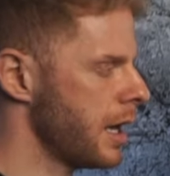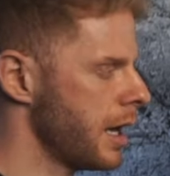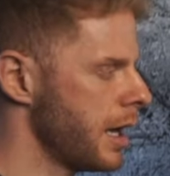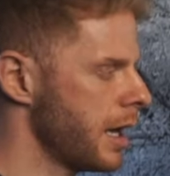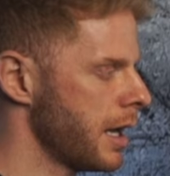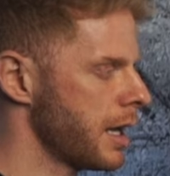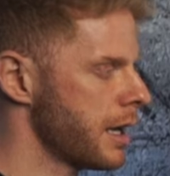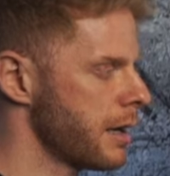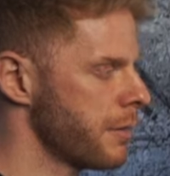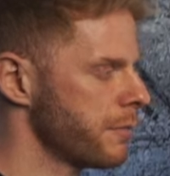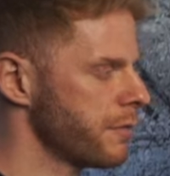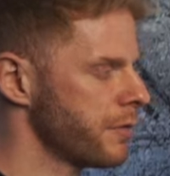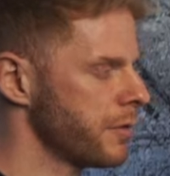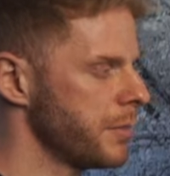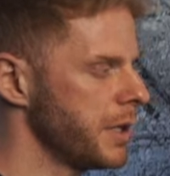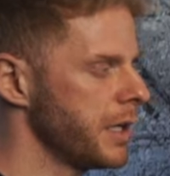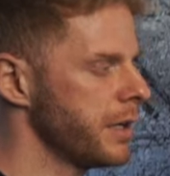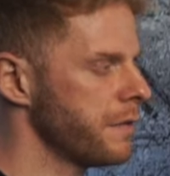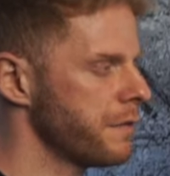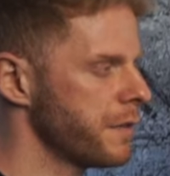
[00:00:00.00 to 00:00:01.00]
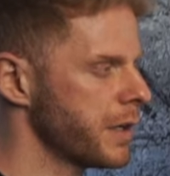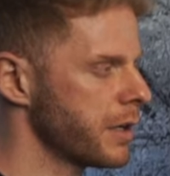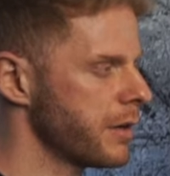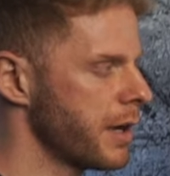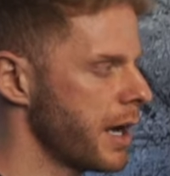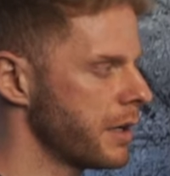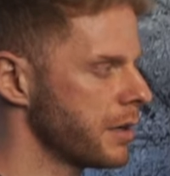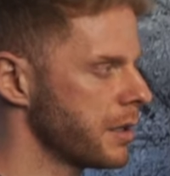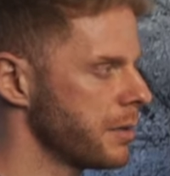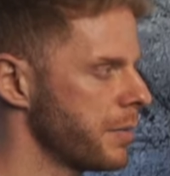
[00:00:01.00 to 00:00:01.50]
For me to figure
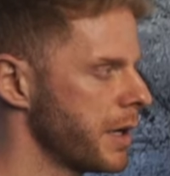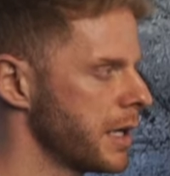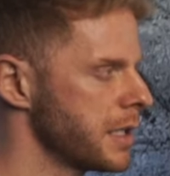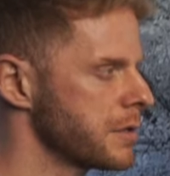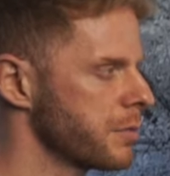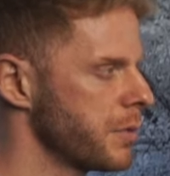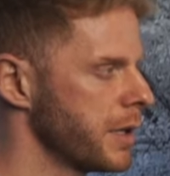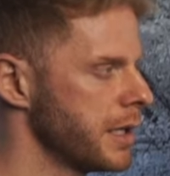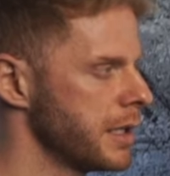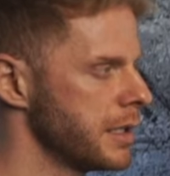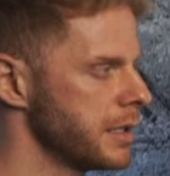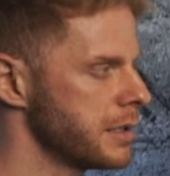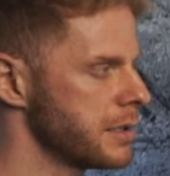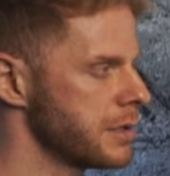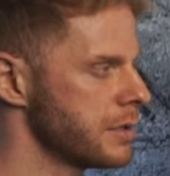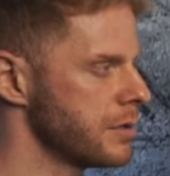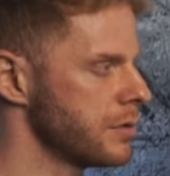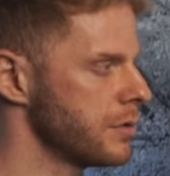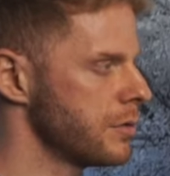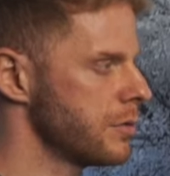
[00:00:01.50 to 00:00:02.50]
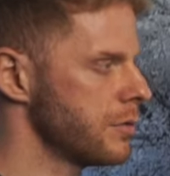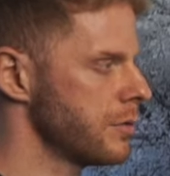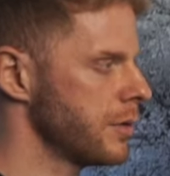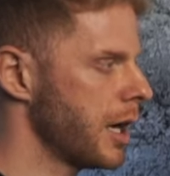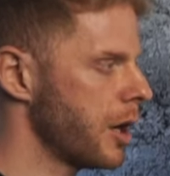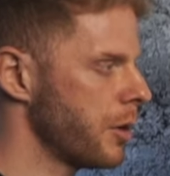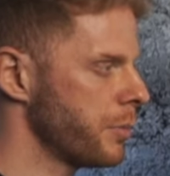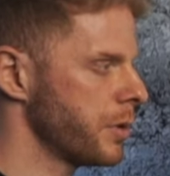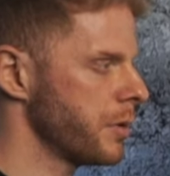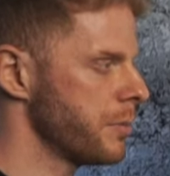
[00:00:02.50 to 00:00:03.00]
out the best way to
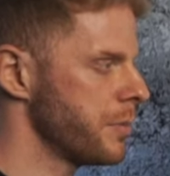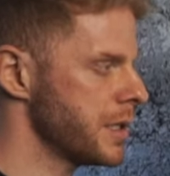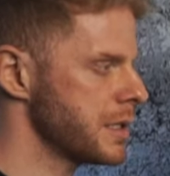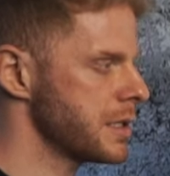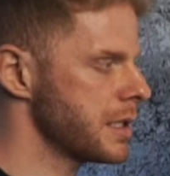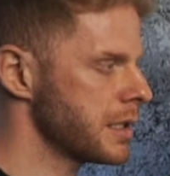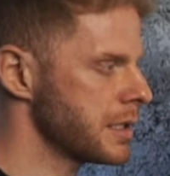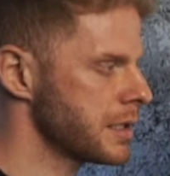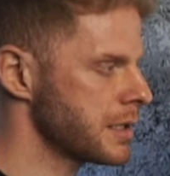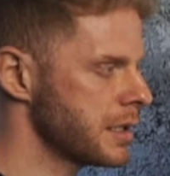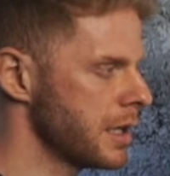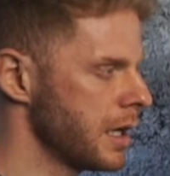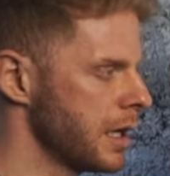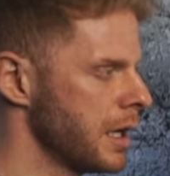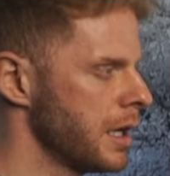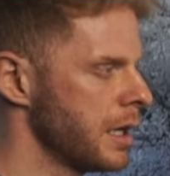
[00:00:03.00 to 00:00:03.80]
help your business,